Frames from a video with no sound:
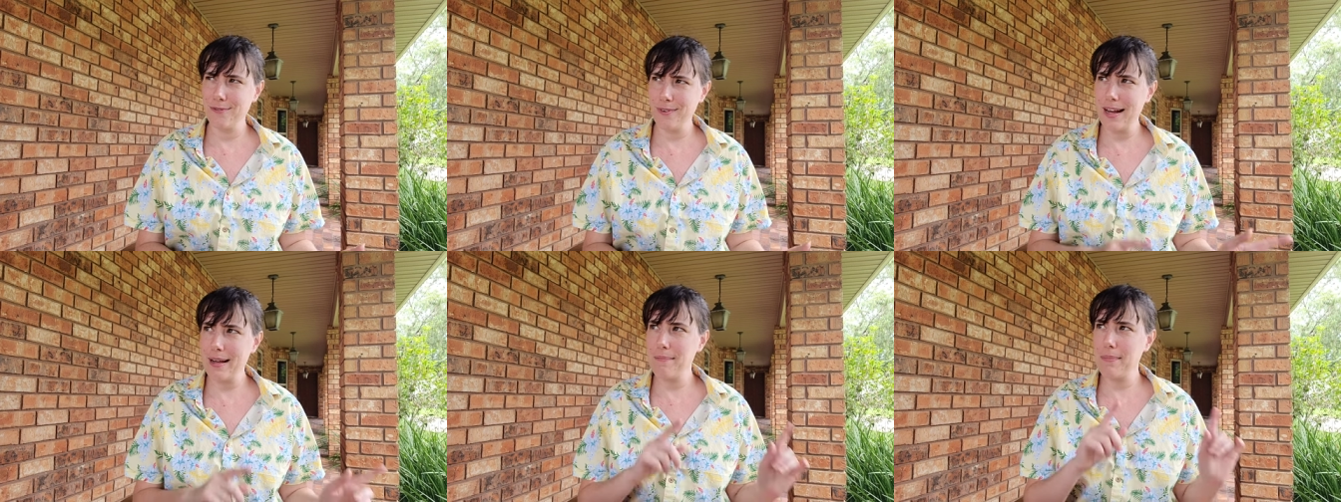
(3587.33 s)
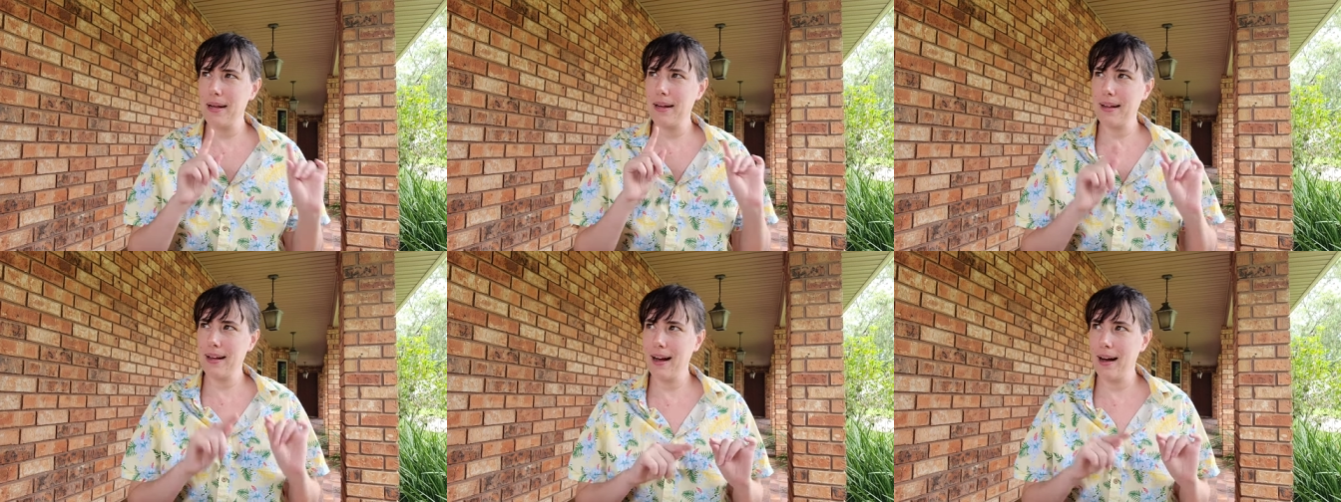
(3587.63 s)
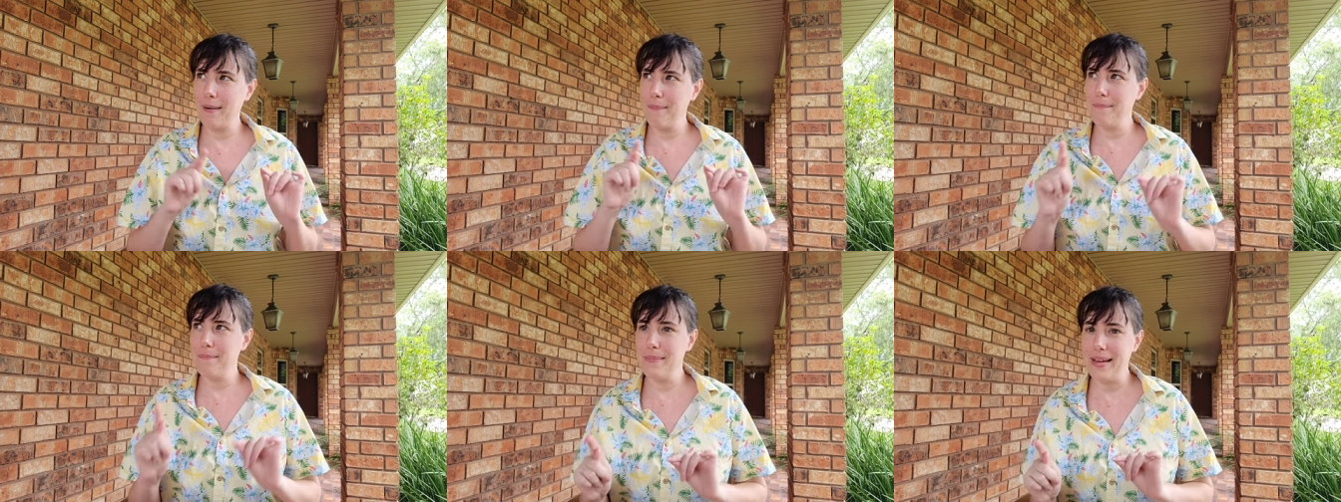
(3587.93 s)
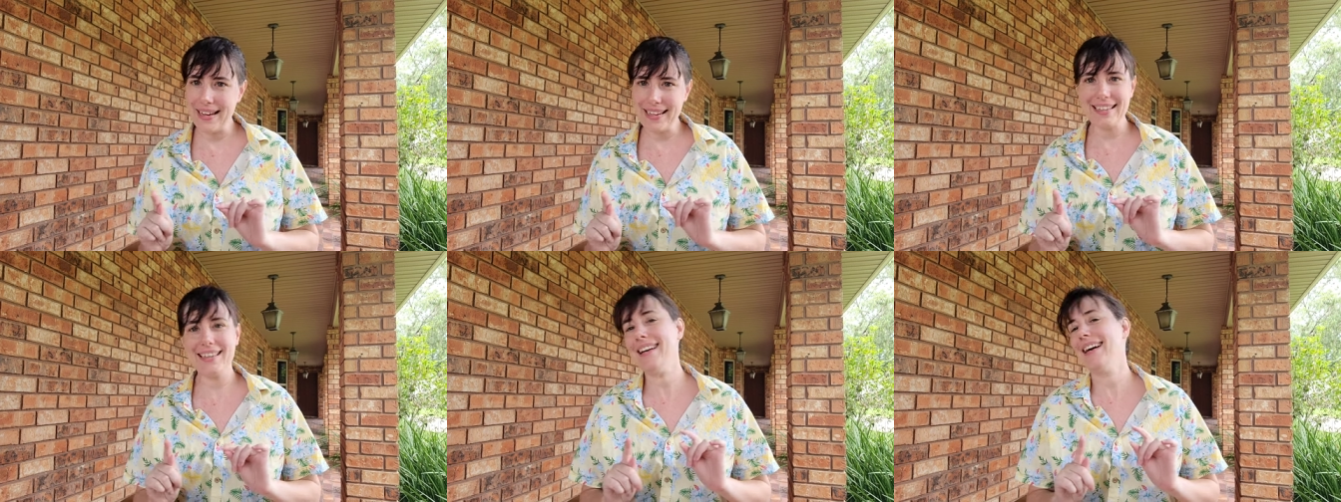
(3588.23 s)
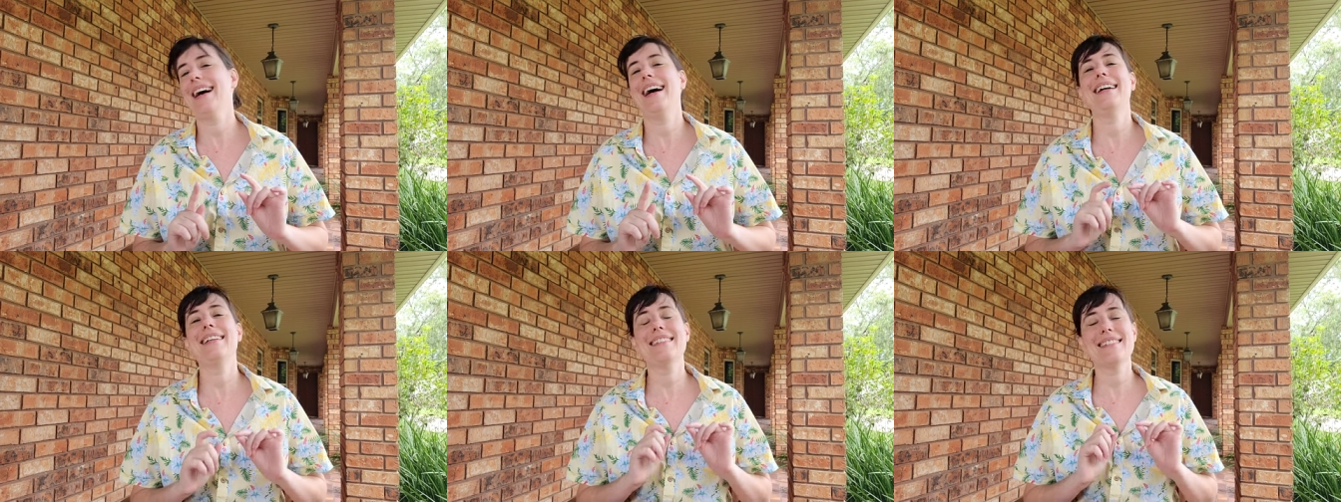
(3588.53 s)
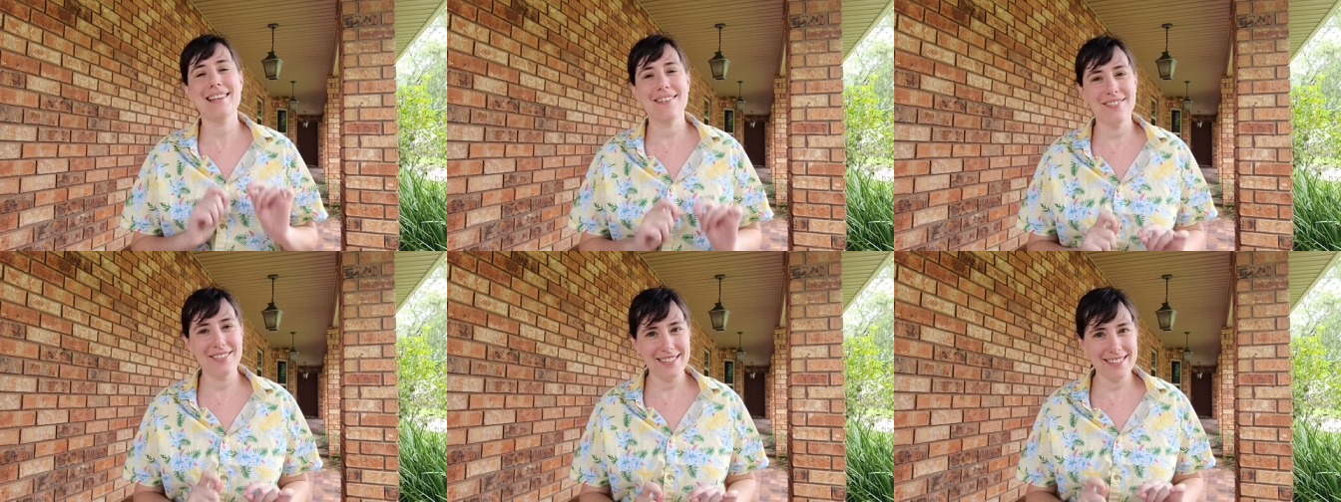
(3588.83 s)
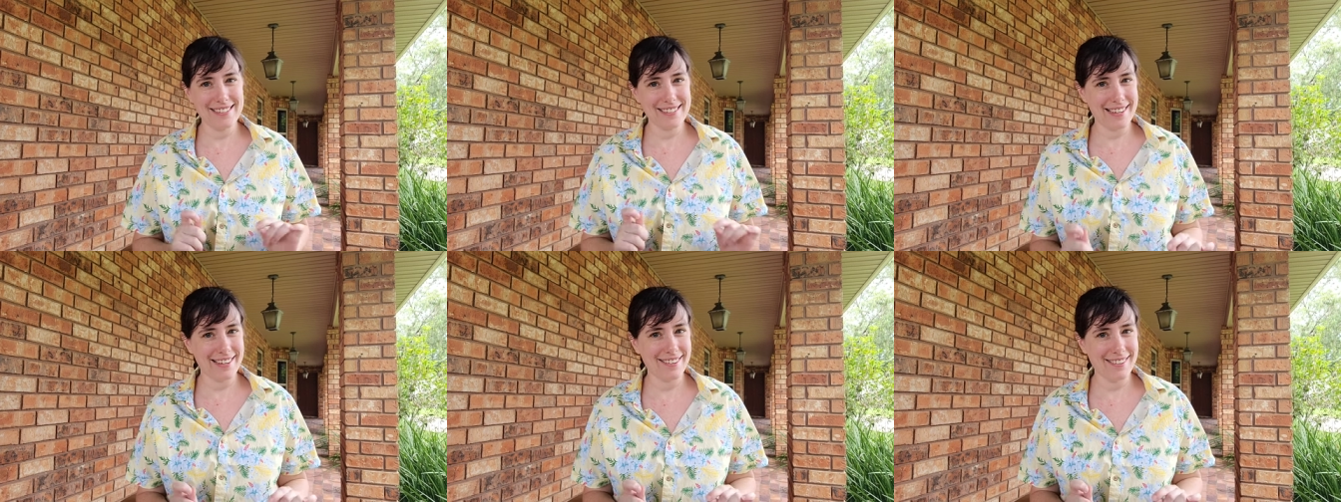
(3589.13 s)

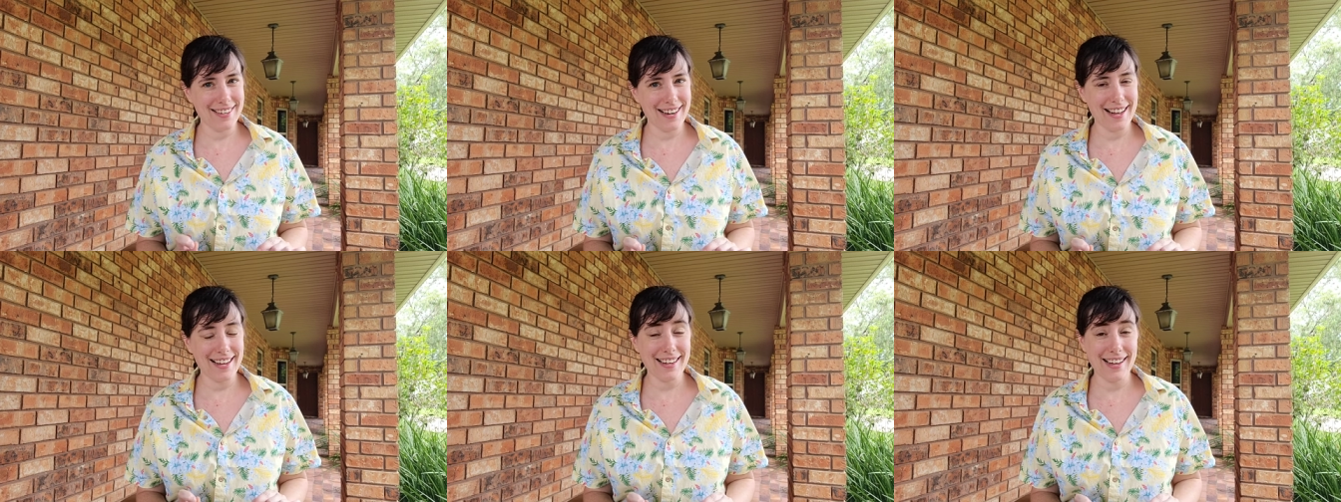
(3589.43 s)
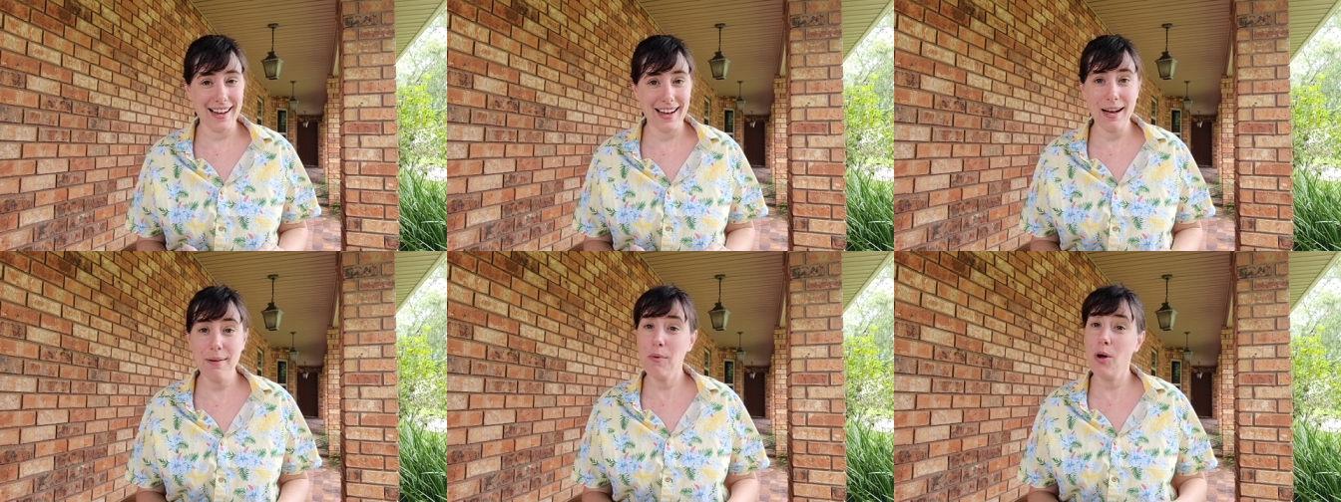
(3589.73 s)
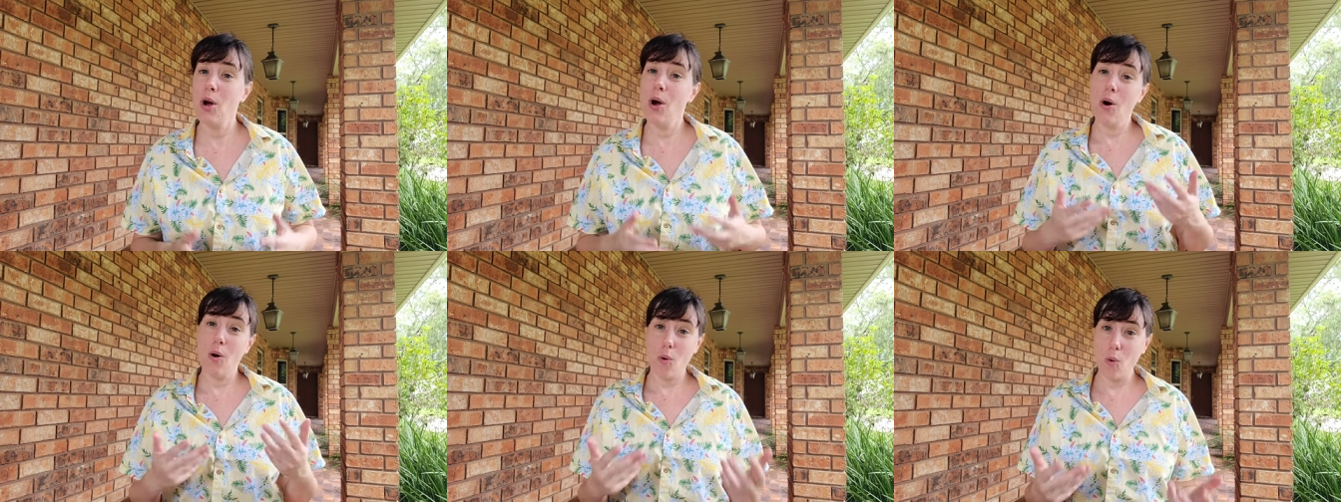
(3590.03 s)
7inchkara.com.